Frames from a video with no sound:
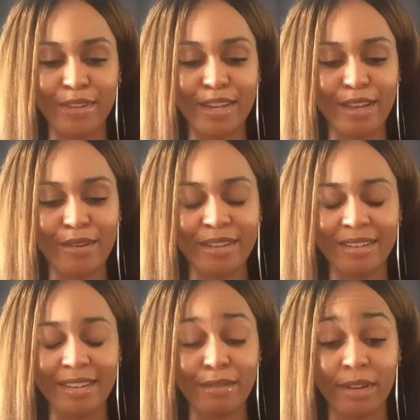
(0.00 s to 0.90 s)
video,
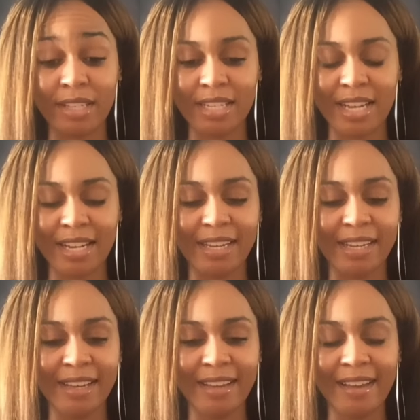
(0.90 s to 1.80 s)
and it resonating.
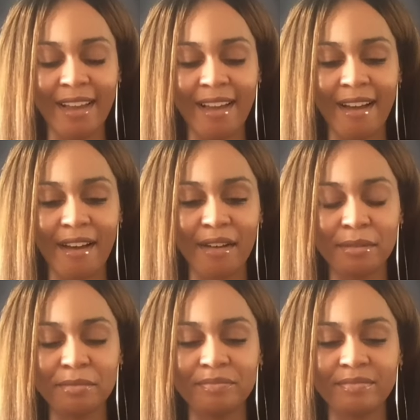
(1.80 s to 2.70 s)

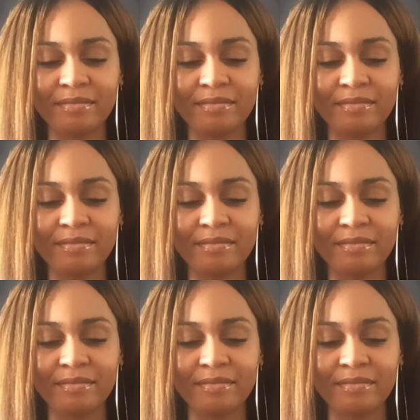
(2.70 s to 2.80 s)
Um,